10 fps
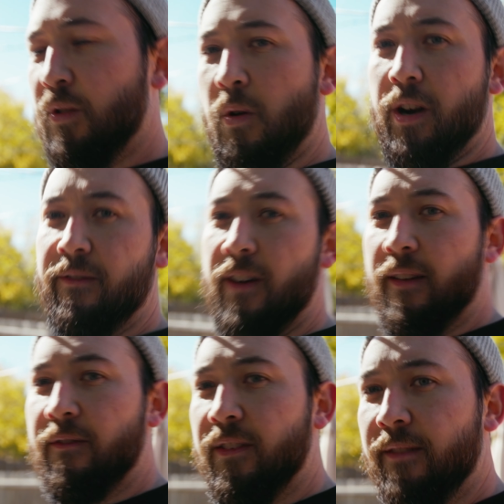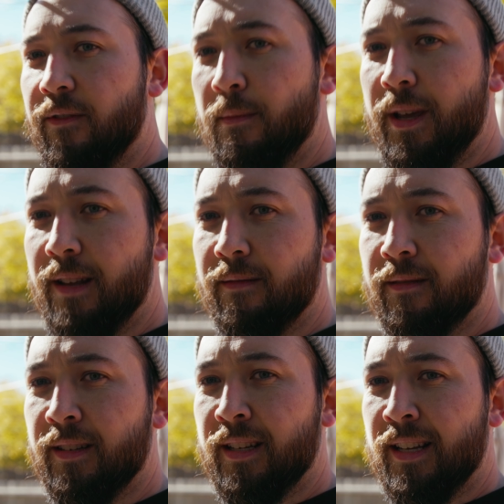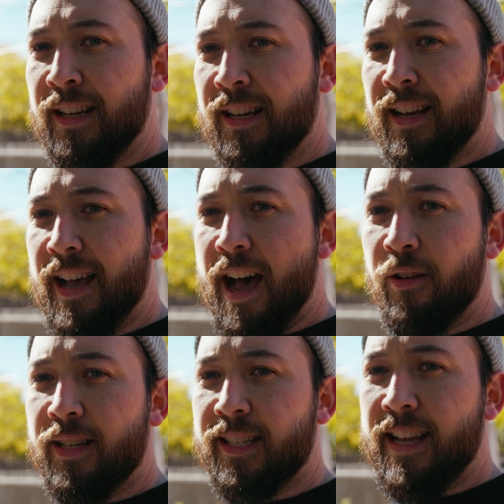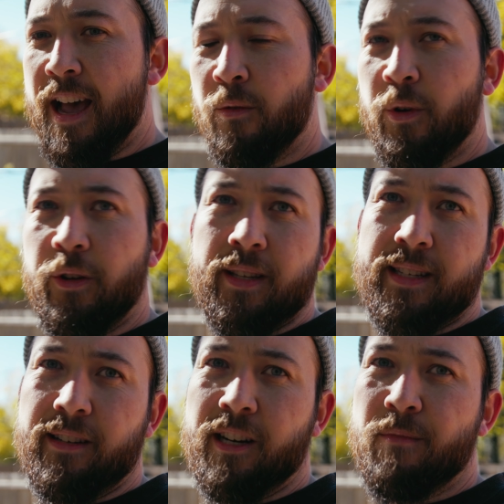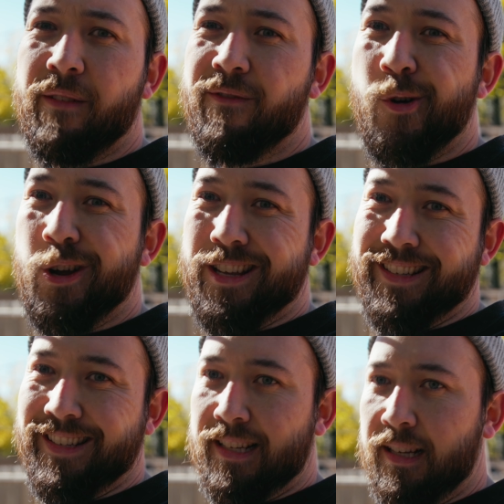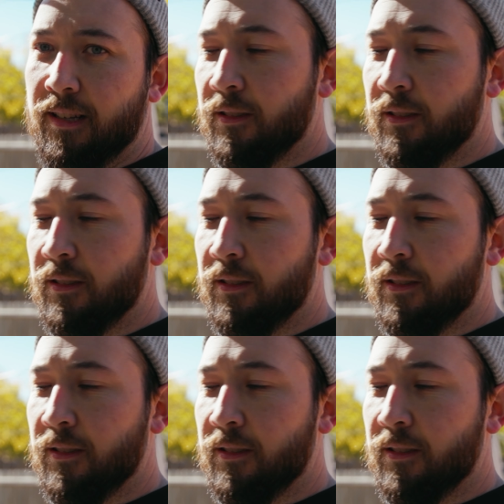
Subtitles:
25 feet from it. How does it sound where you can still hear my voice?